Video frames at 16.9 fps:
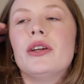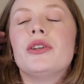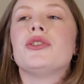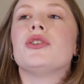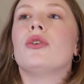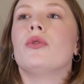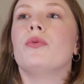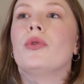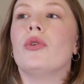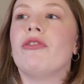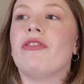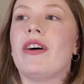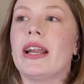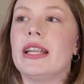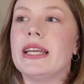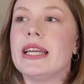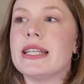So we'll
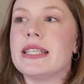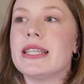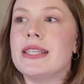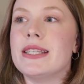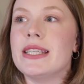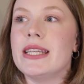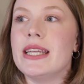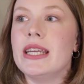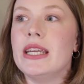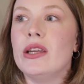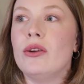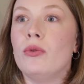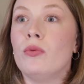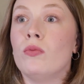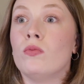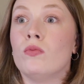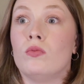finally get to
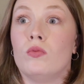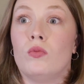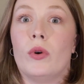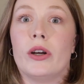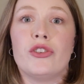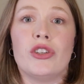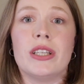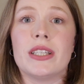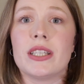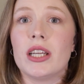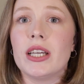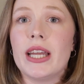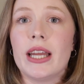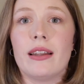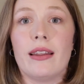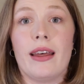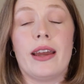see what she's
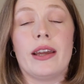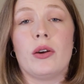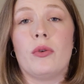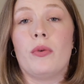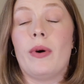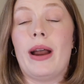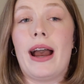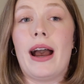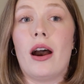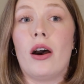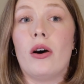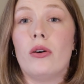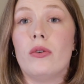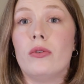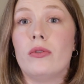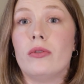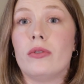looking like.
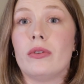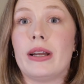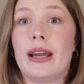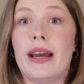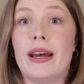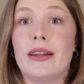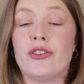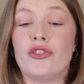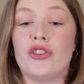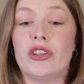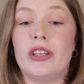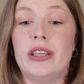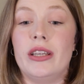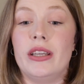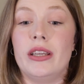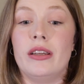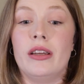How has
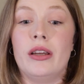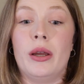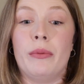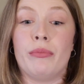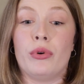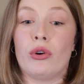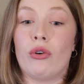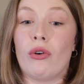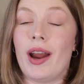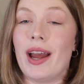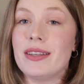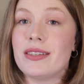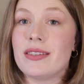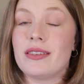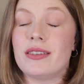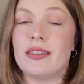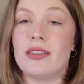she
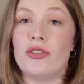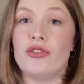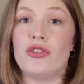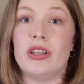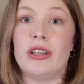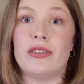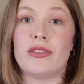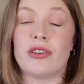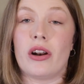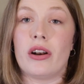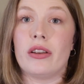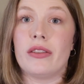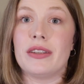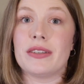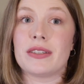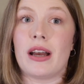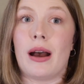progressed since she
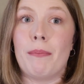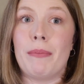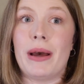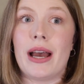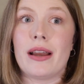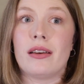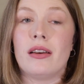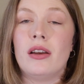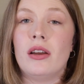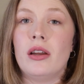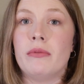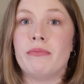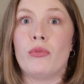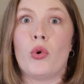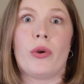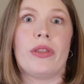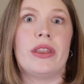started this comeback
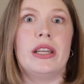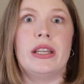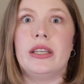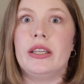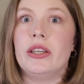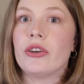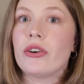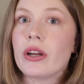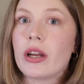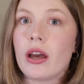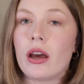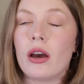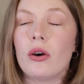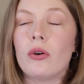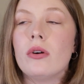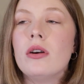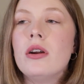more than a year
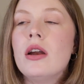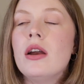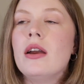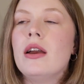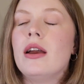ago?